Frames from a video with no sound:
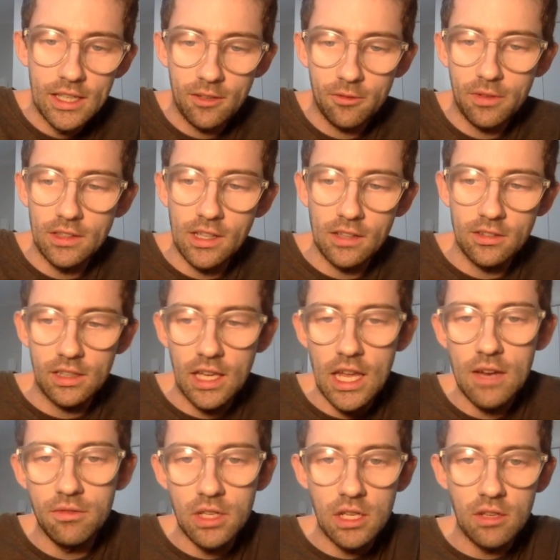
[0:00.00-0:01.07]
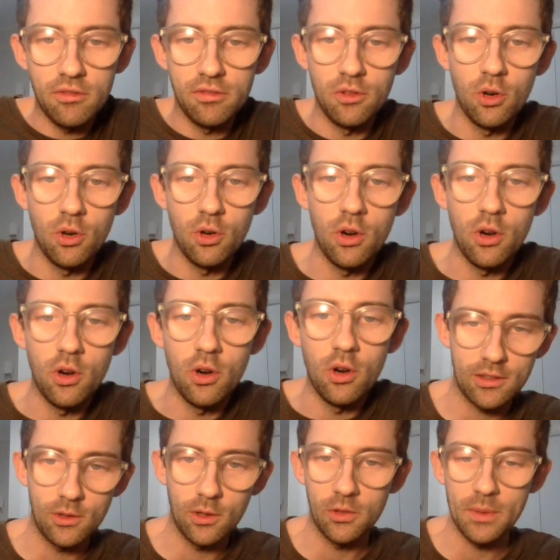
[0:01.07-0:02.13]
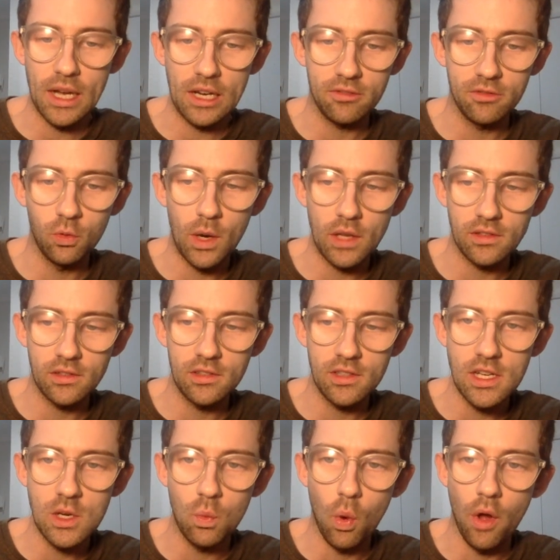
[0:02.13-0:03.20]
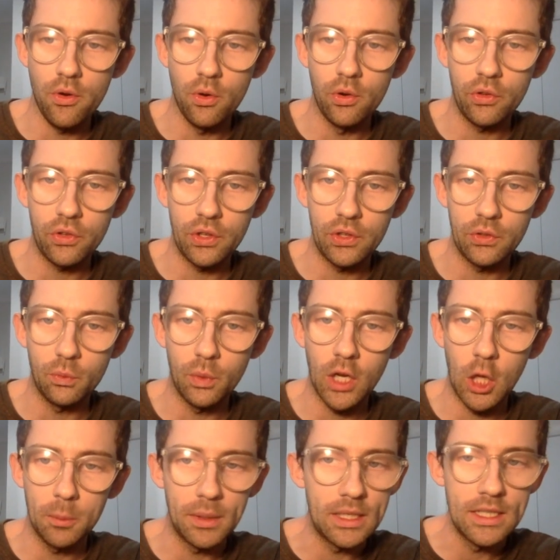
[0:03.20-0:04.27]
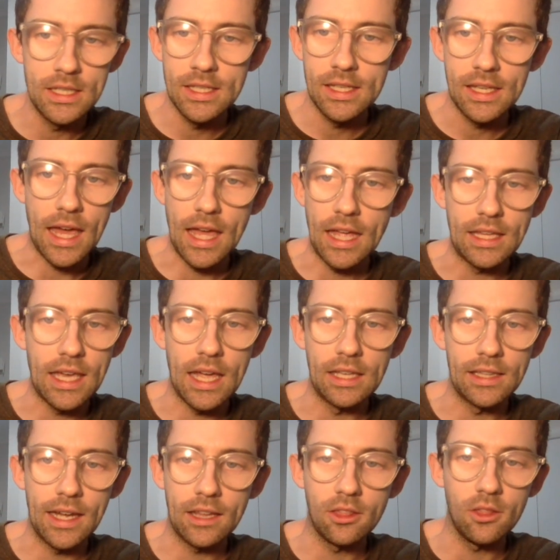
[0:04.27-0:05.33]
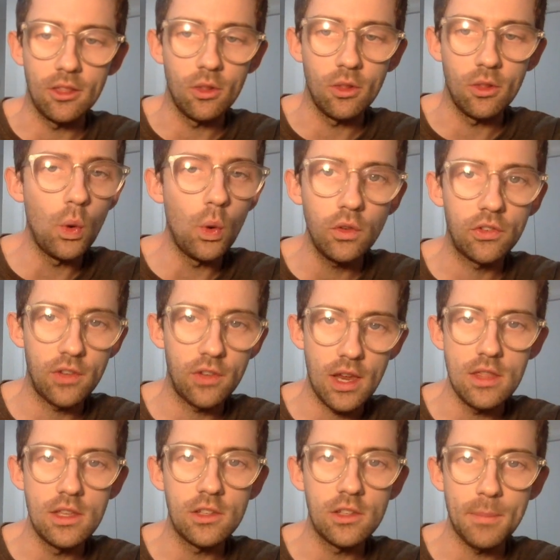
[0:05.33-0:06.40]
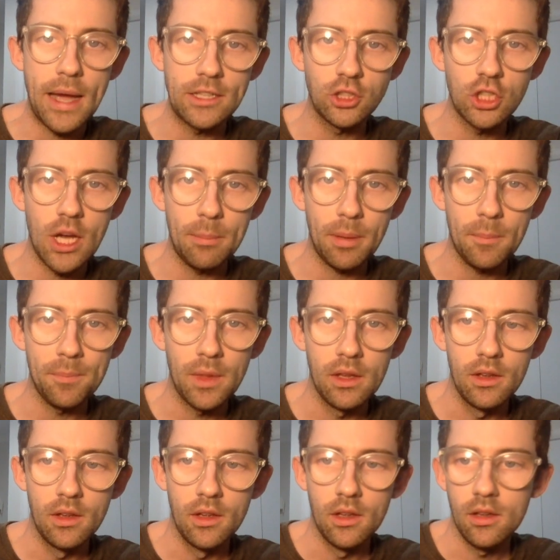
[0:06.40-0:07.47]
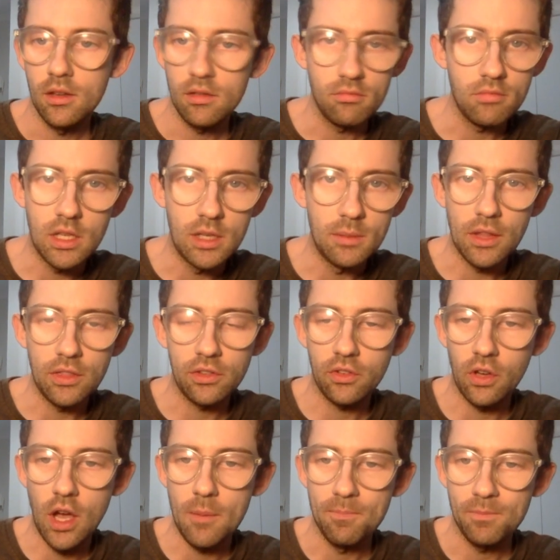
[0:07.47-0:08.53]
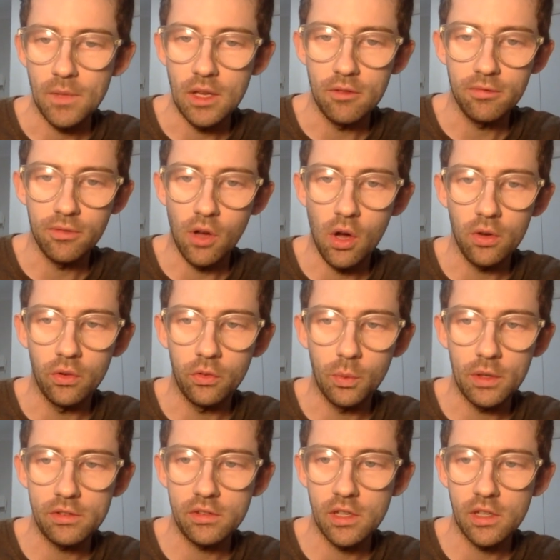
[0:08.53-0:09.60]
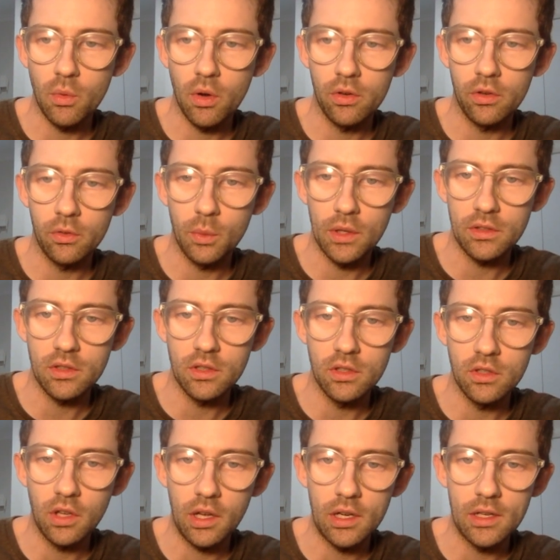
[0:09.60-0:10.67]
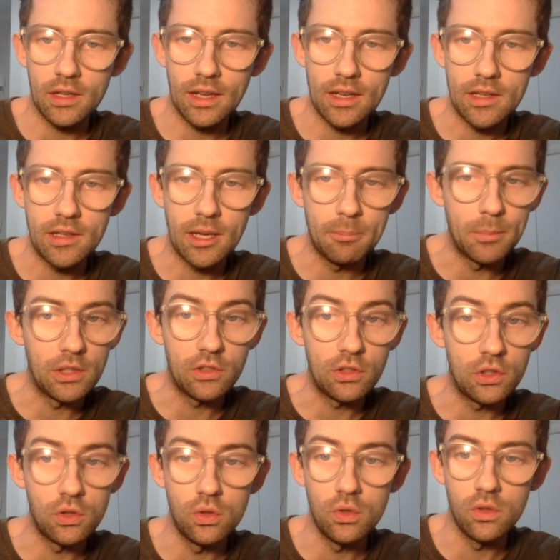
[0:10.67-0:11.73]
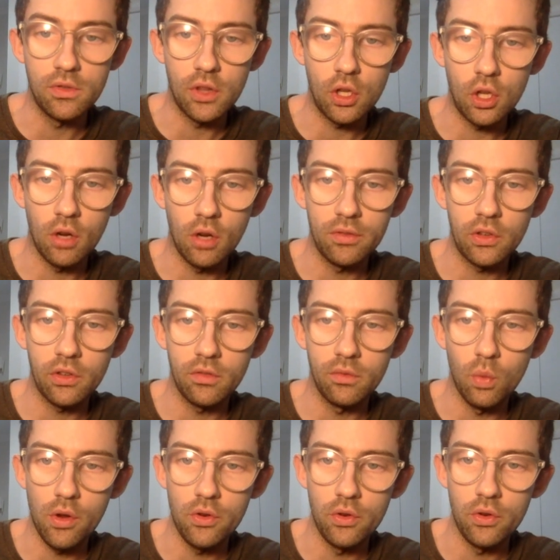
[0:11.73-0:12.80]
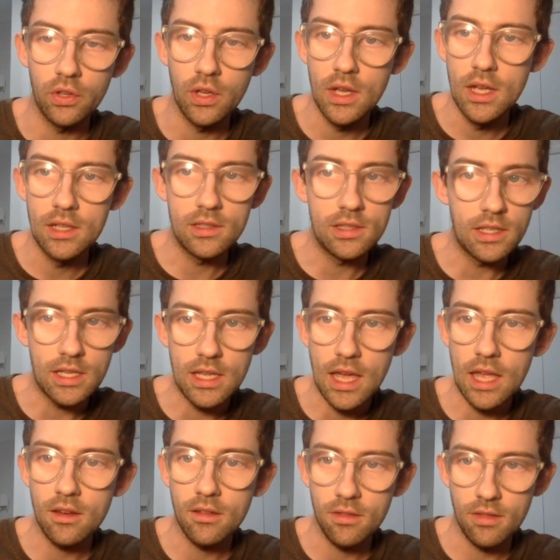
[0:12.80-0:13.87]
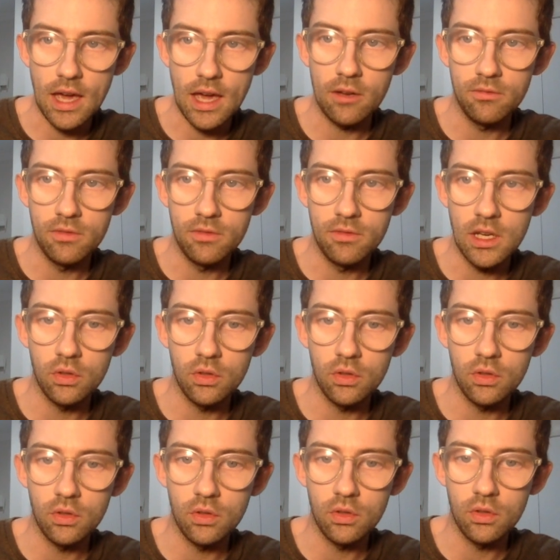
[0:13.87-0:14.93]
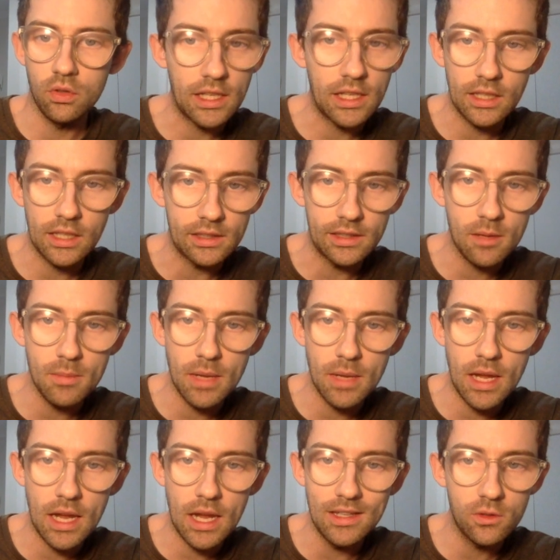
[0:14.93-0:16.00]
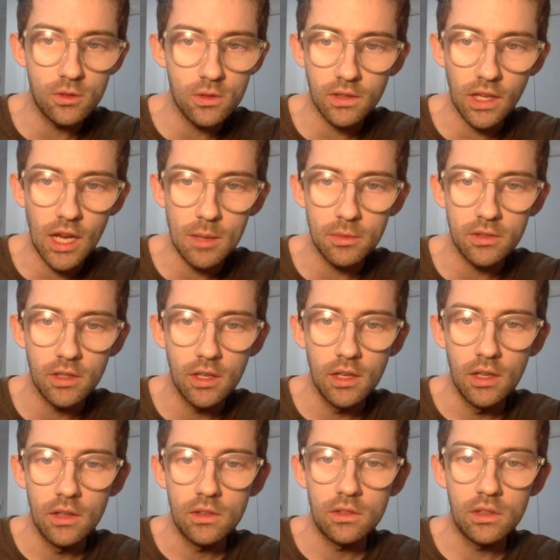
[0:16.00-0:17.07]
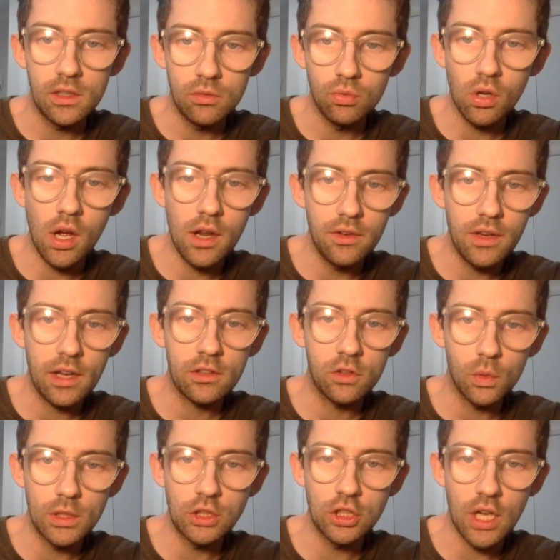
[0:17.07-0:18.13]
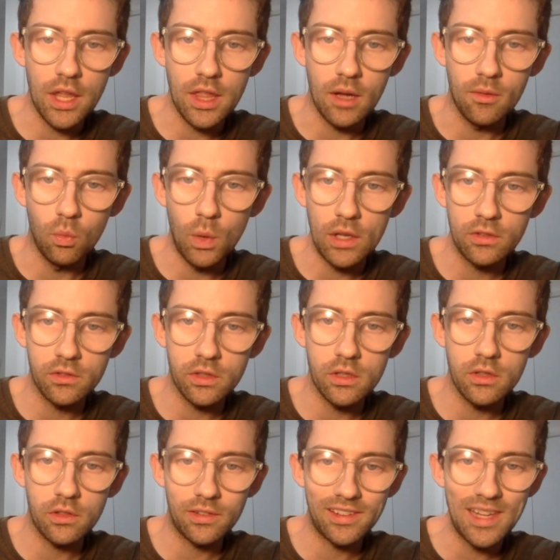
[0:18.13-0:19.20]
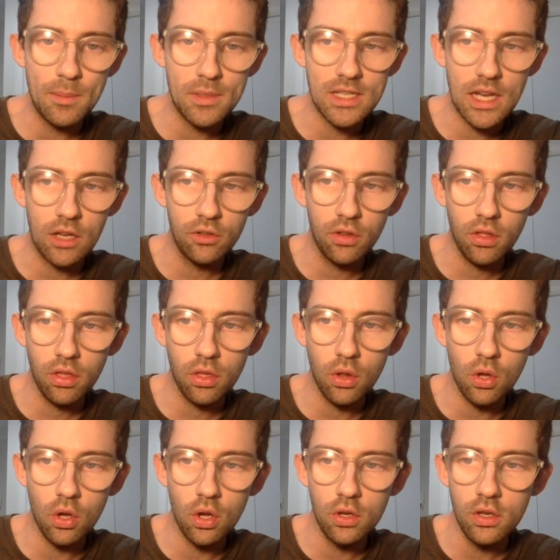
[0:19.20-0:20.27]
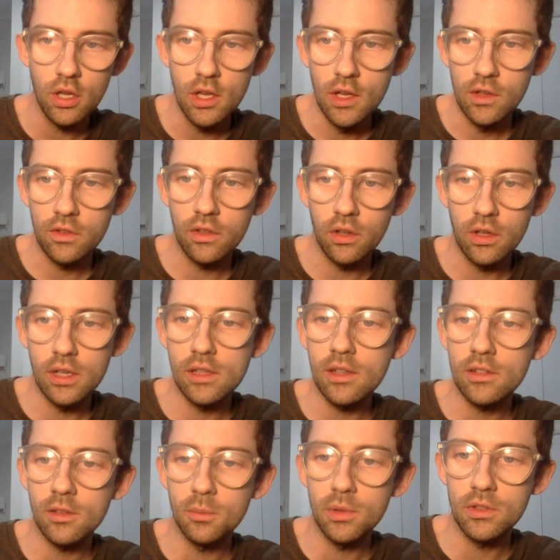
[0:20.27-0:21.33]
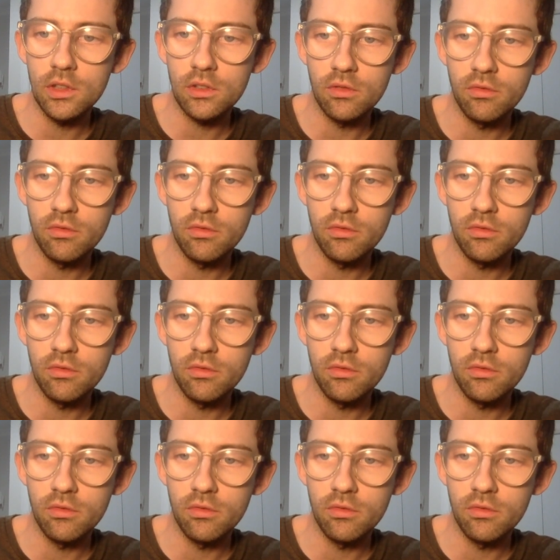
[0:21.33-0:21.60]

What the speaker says: fantastic evening for Alex Gersbach for Western Sydney Wanderers as well. But again, we could see this matchup in a month's time in finals, Western Sydney Wanderers, Western United, and it's huge for the confidence of Wanderers to get that victory. And check out the ladder, man. These two teams sitting right next to each other. Western slipped down to third, still in a decent position,